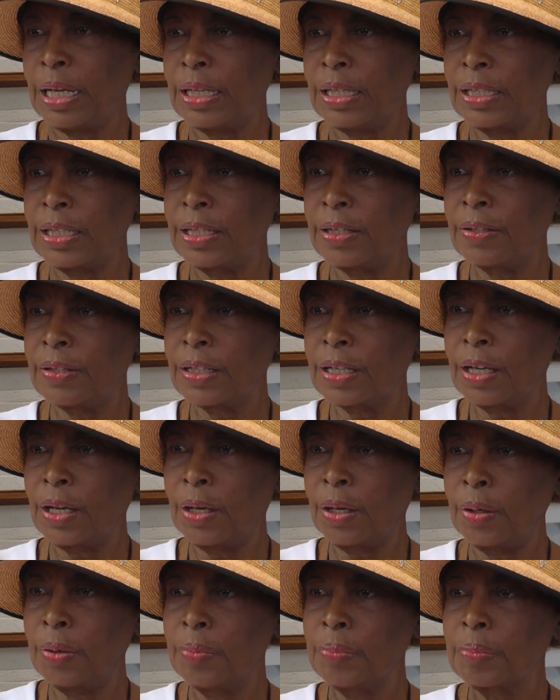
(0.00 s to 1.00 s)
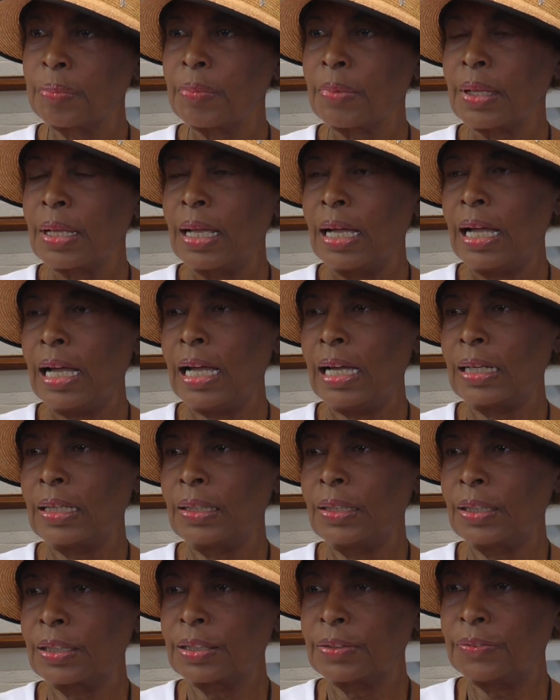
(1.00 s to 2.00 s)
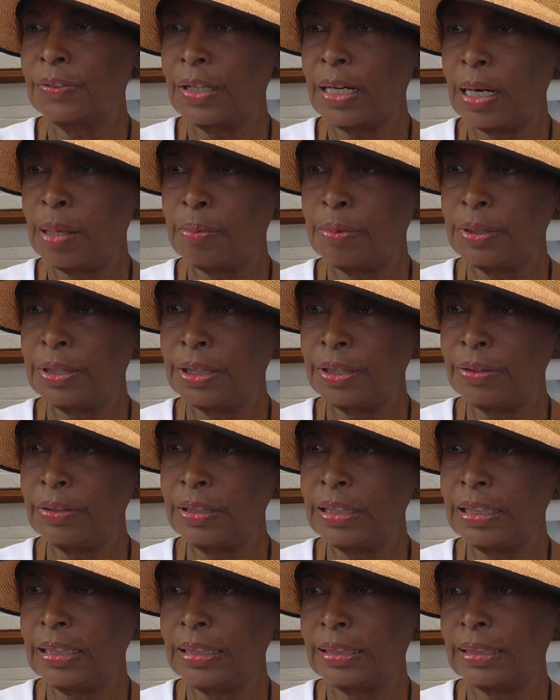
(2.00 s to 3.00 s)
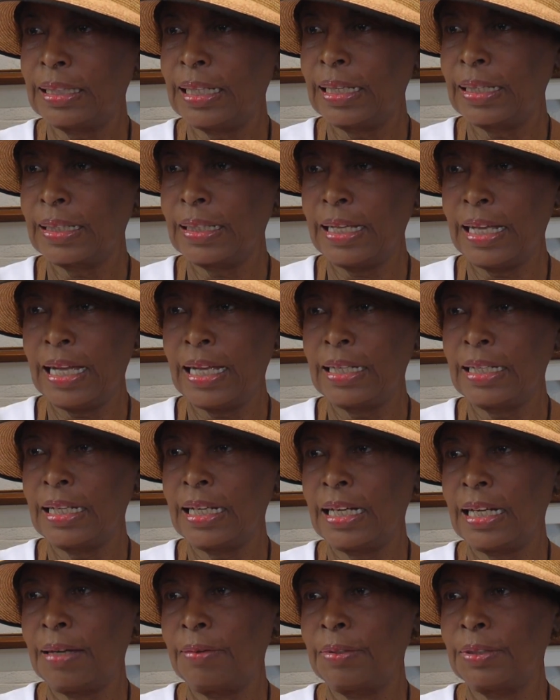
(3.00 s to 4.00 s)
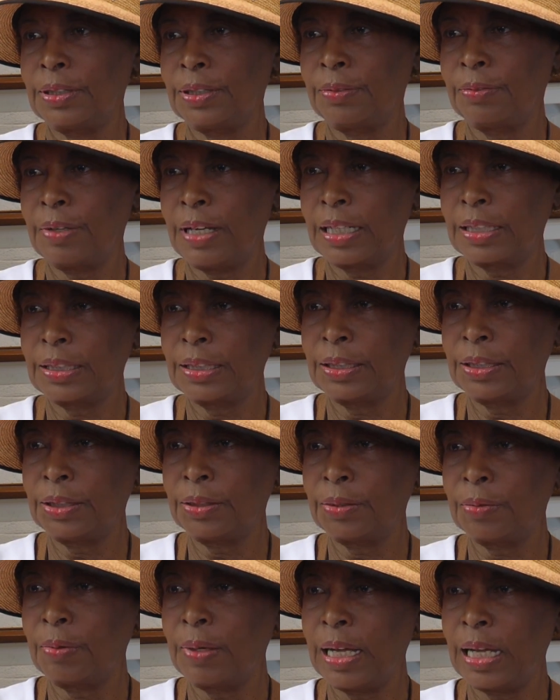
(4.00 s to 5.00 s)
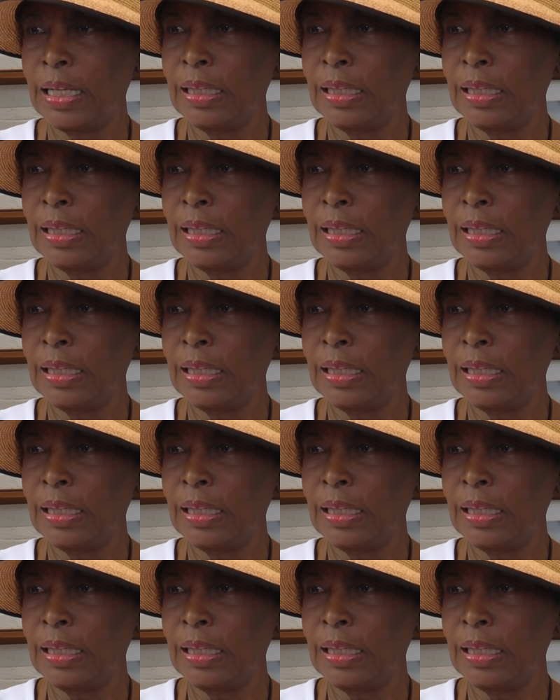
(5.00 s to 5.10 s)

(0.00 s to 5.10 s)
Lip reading: about a year ago, I looked for opportunities like that, and I was directed to the